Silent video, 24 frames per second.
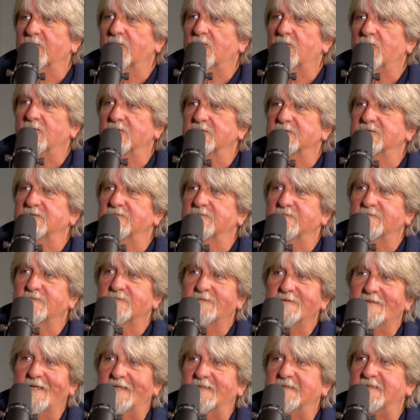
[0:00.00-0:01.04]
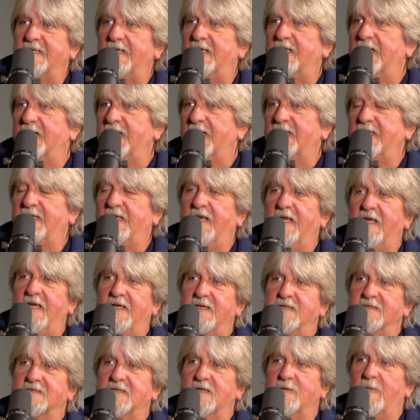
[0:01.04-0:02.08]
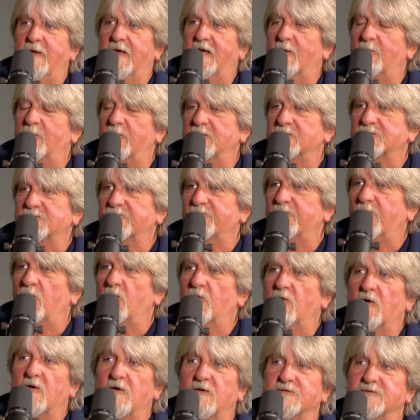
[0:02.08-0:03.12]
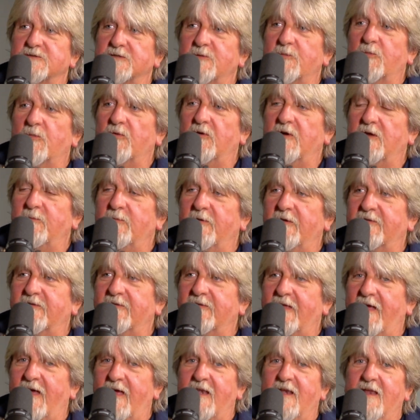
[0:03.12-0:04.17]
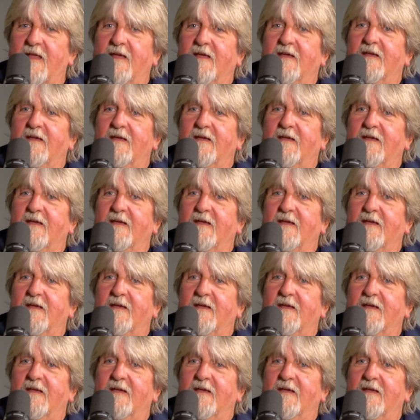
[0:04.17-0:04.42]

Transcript: course of 60 to 90 days to make a bunch of phone calls and appointments that